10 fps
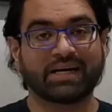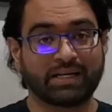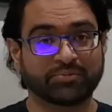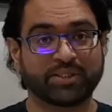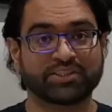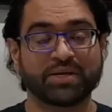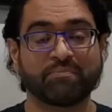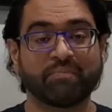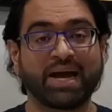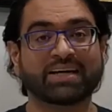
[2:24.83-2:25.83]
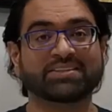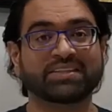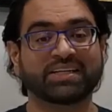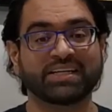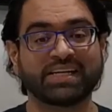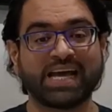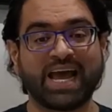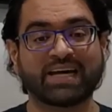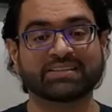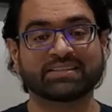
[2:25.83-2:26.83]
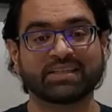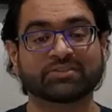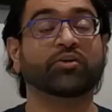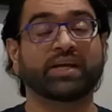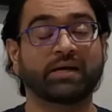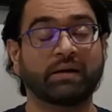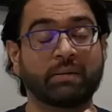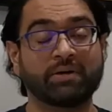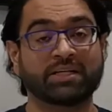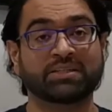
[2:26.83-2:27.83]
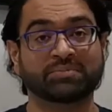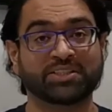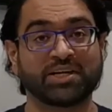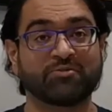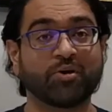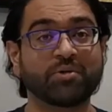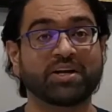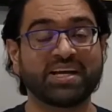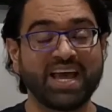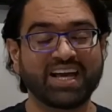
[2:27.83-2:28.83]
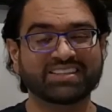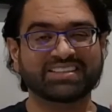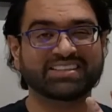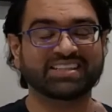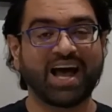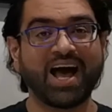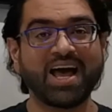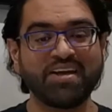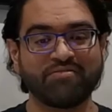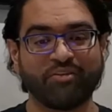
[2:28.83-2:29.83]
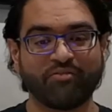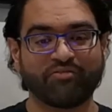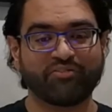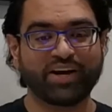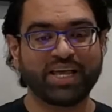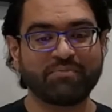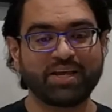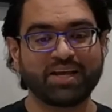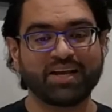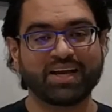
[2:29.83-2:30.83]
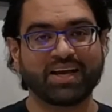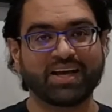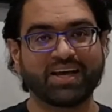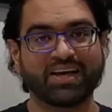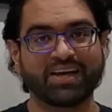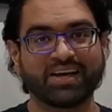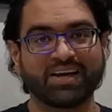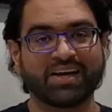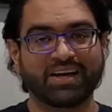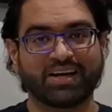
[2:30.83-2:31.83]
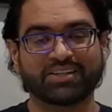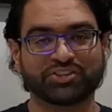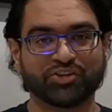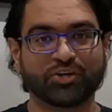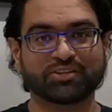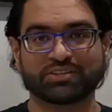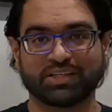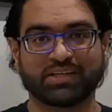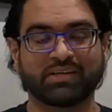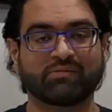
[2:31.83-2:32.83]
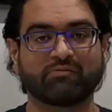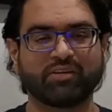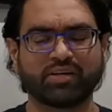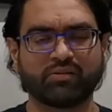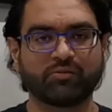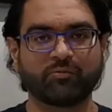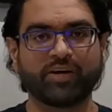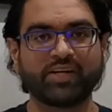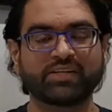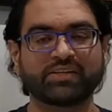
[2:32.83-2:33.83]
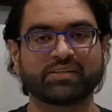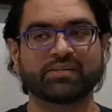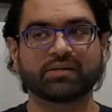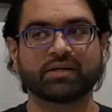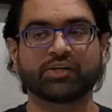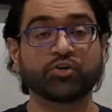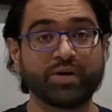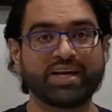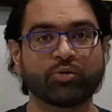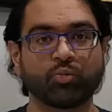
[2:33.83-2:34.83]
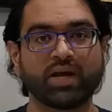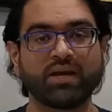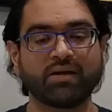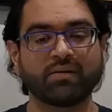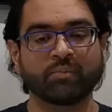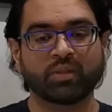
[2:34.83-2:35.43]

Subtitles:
Especially Max here, he has especially Robert, he has this eye for framing shots in a very unique way,